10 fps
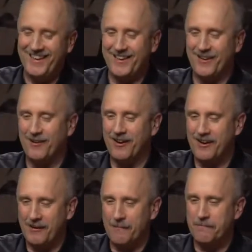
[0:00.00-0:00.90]

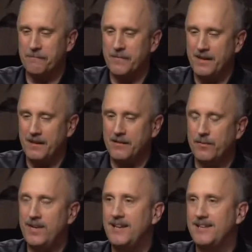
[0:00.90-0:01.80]

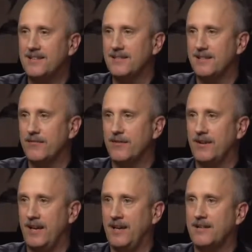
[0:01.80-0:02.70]
We need to
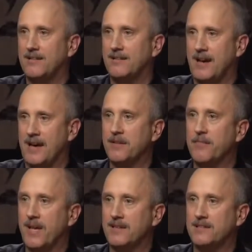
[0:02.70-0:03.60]
deliver ink on
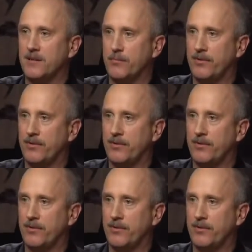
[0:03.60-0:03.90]
demand to the